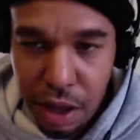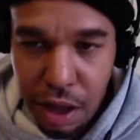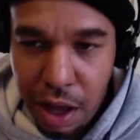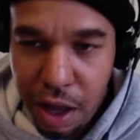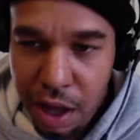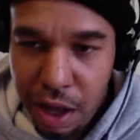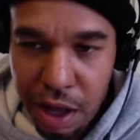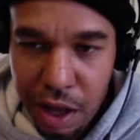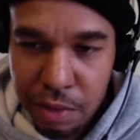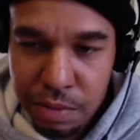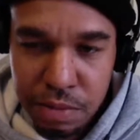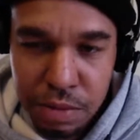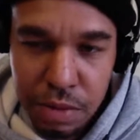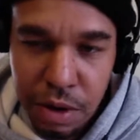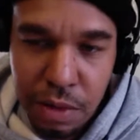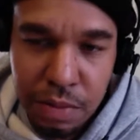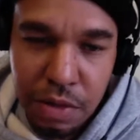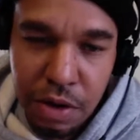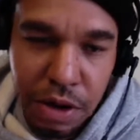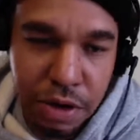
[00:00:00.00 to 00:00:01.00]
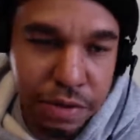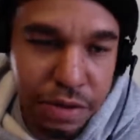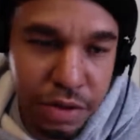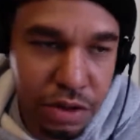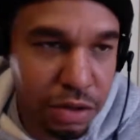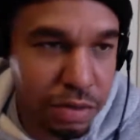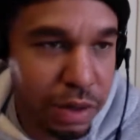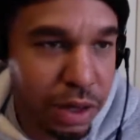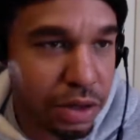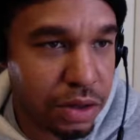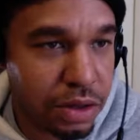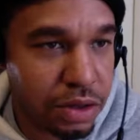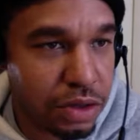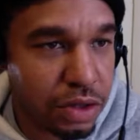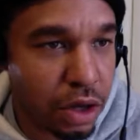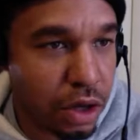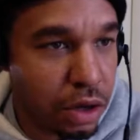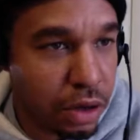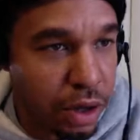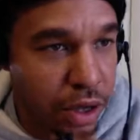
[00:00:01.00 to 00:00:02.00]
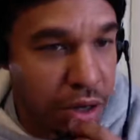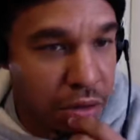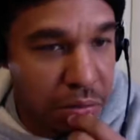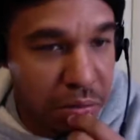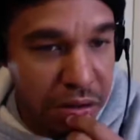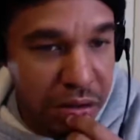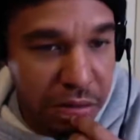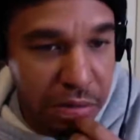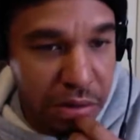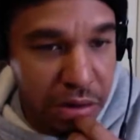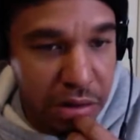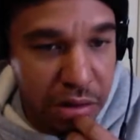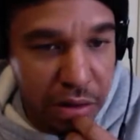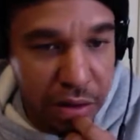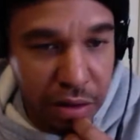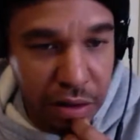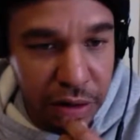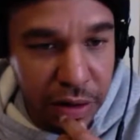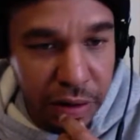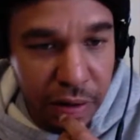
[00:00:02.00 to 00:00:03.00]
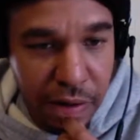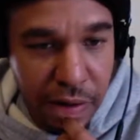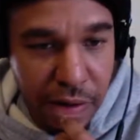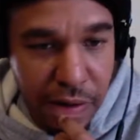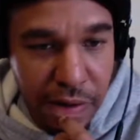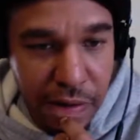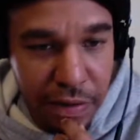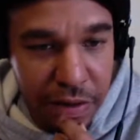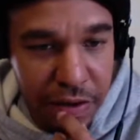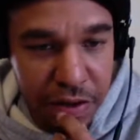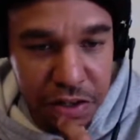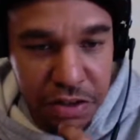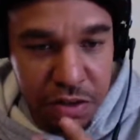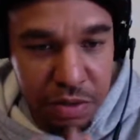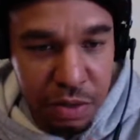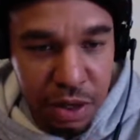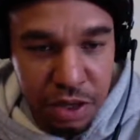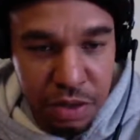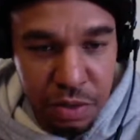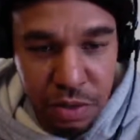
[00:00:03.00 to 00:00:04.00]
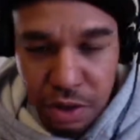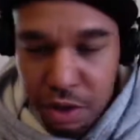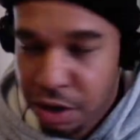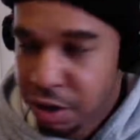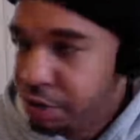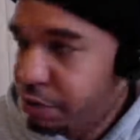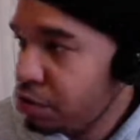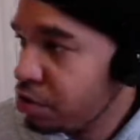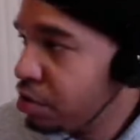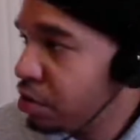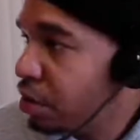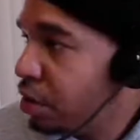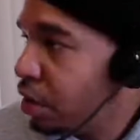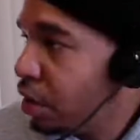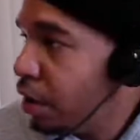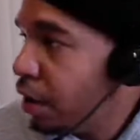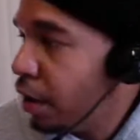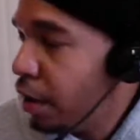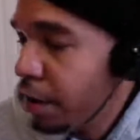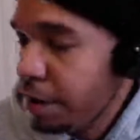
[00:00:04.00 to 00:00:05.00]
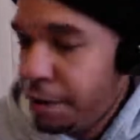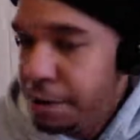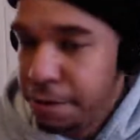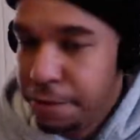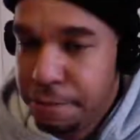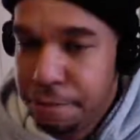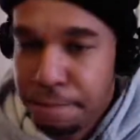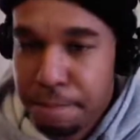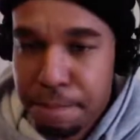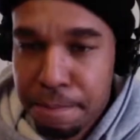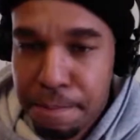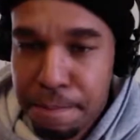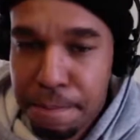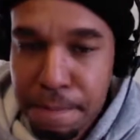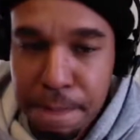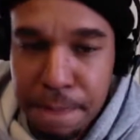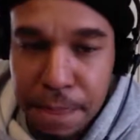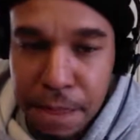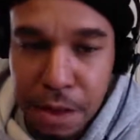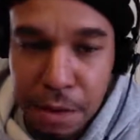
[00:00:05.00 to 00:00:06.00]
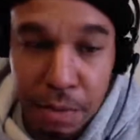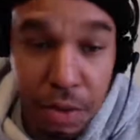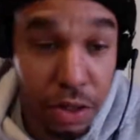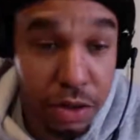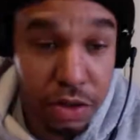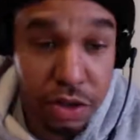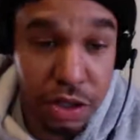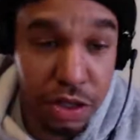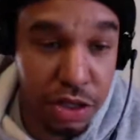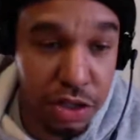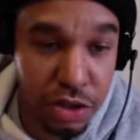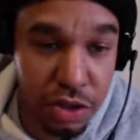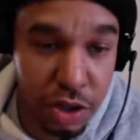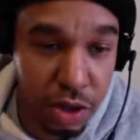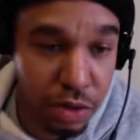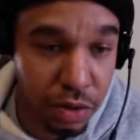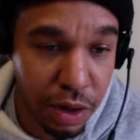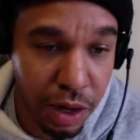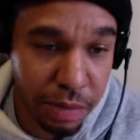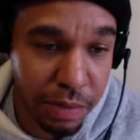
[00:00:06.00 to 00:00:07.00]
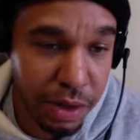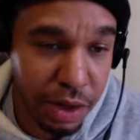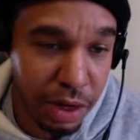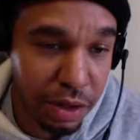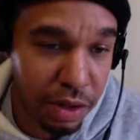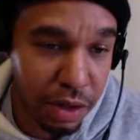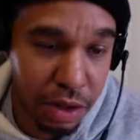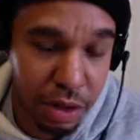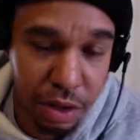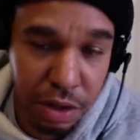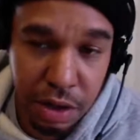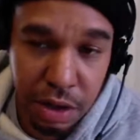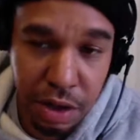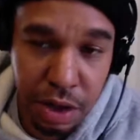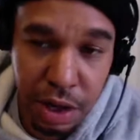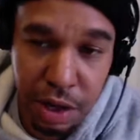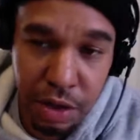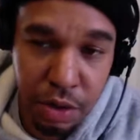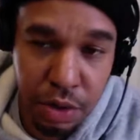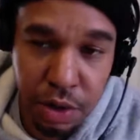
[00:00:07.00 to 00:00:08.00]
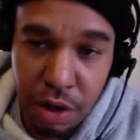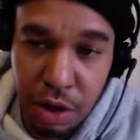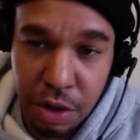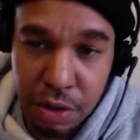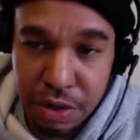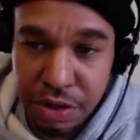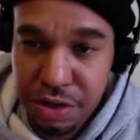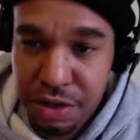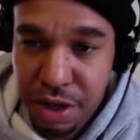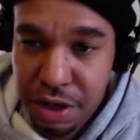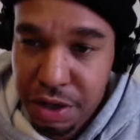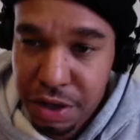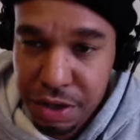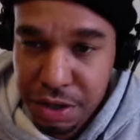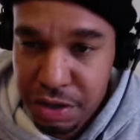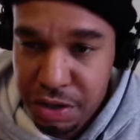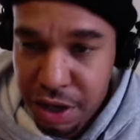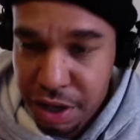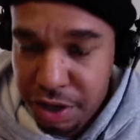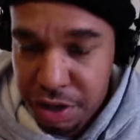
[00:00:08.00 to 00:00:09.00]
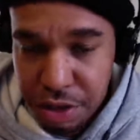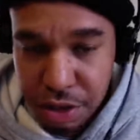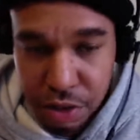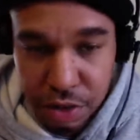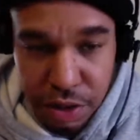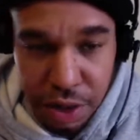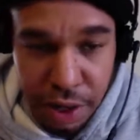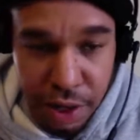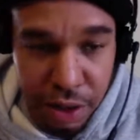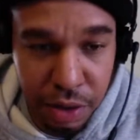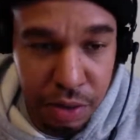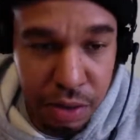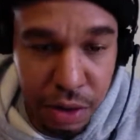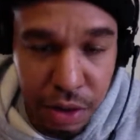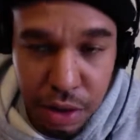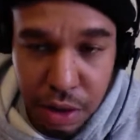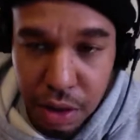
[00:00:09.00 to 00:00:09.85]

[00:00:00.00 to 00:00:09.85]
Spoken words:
I'm nervous about this whole Airbnb thing now. It just makes me nervous. Um, but to each his own. I mean, at the end of the day, you can always sell it. It's not gonna go down.